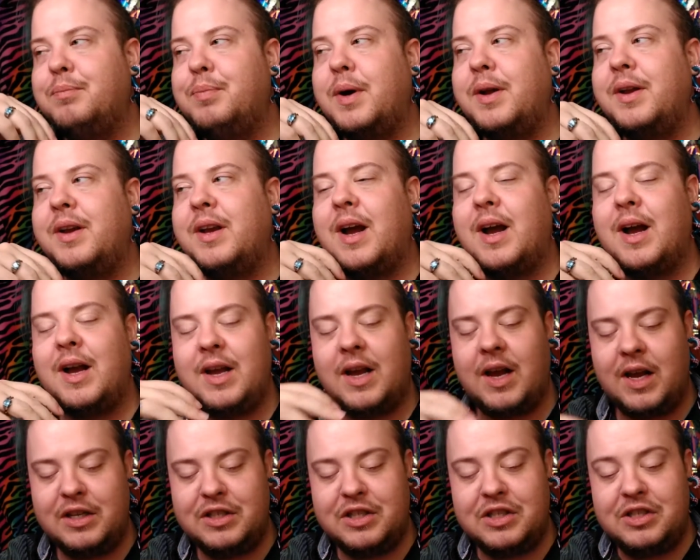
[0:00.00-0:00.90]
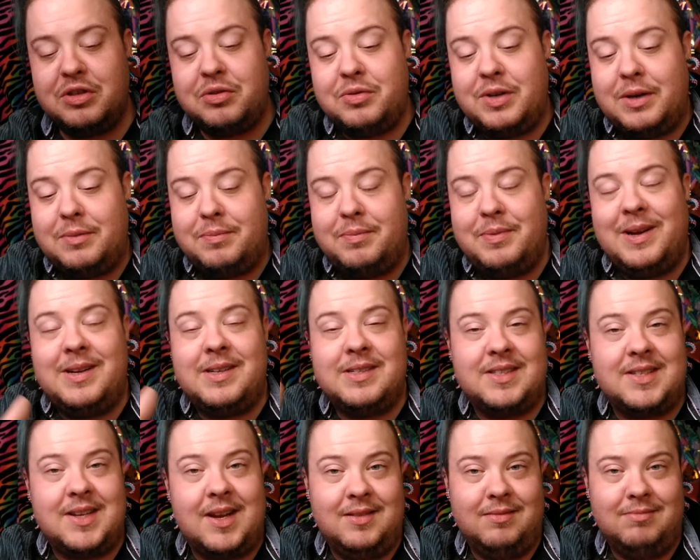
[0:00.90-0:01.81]
but I do it
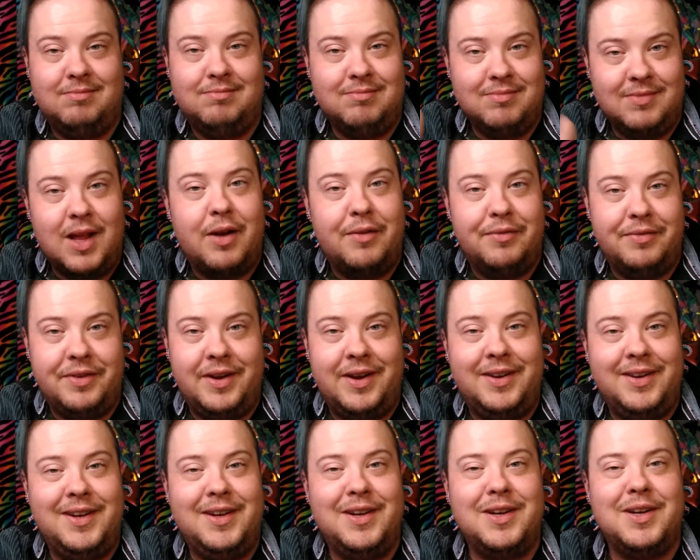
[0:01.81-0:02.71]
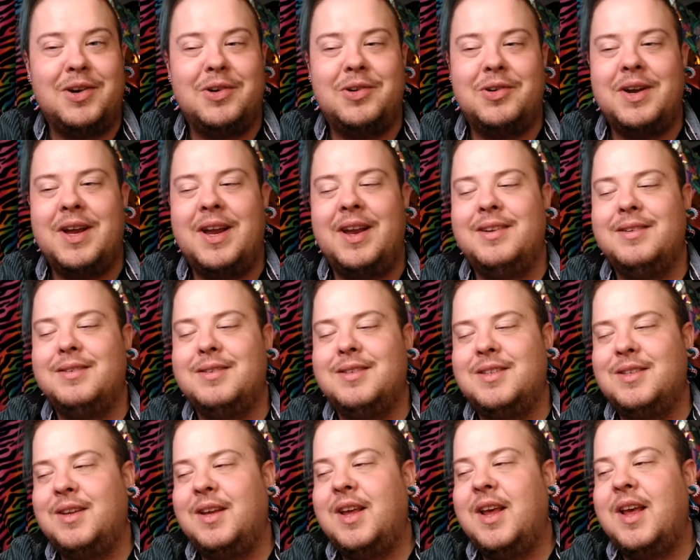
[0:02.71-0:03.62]
because I love it, you know,
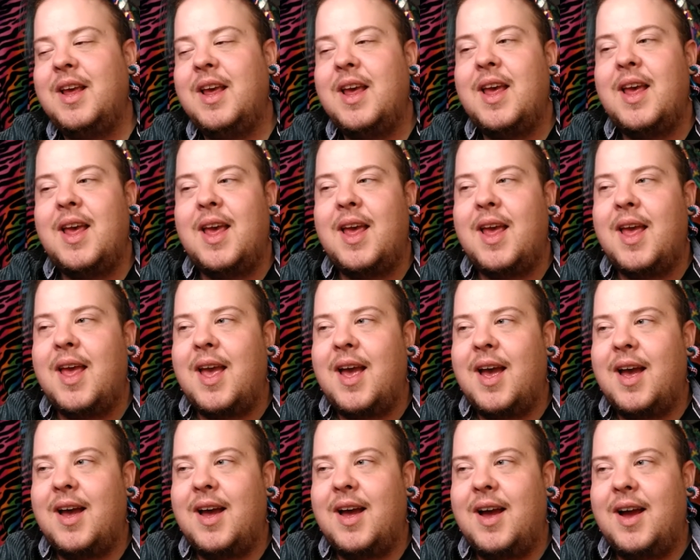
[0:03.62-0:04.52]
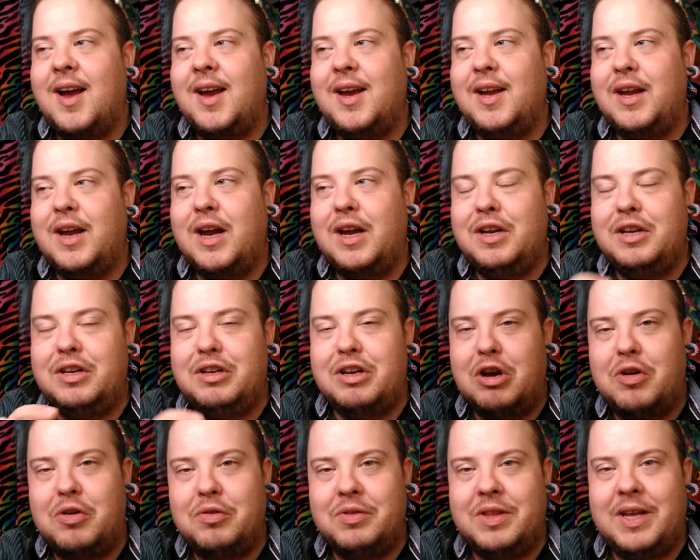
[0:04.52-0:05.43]
and I
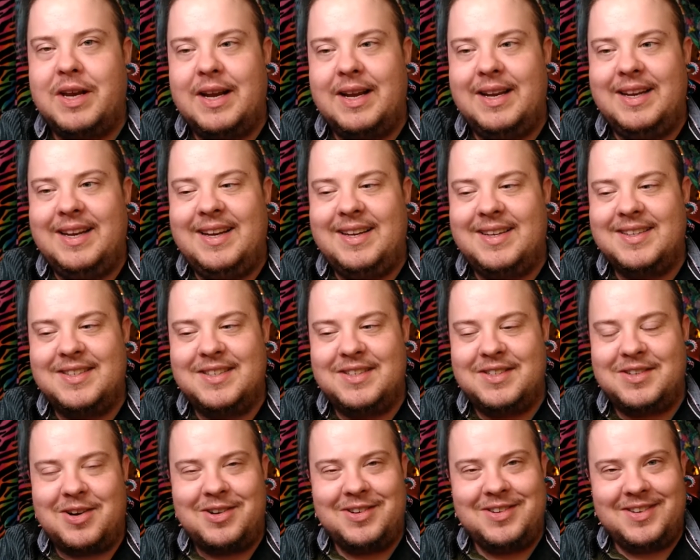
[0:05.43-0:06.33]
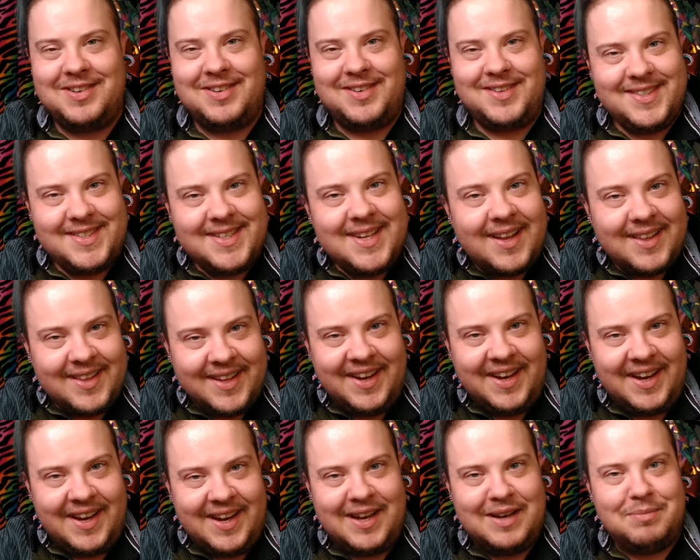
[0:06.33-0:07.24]
know that I need to start
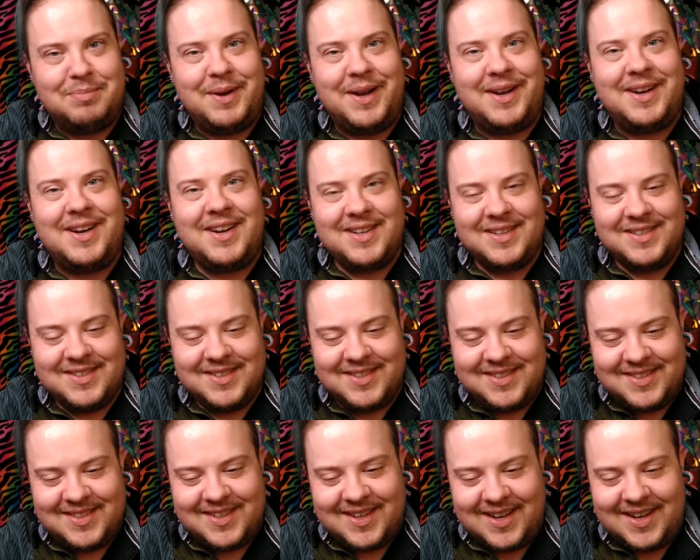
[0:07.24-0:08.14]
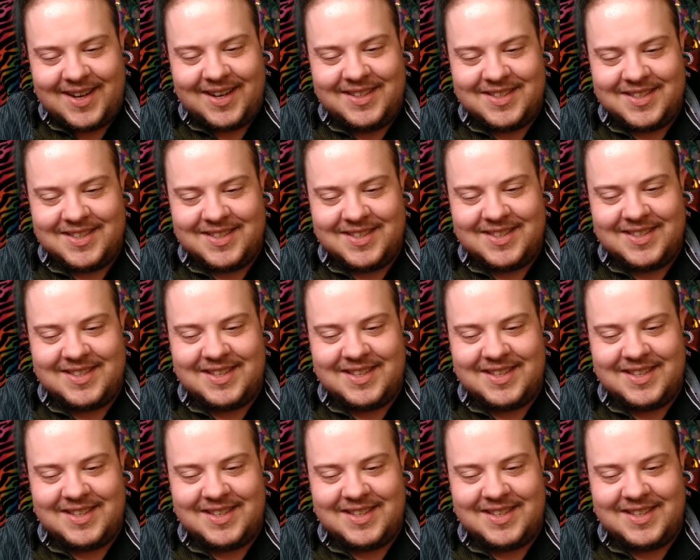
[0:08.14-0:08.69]
selling it because I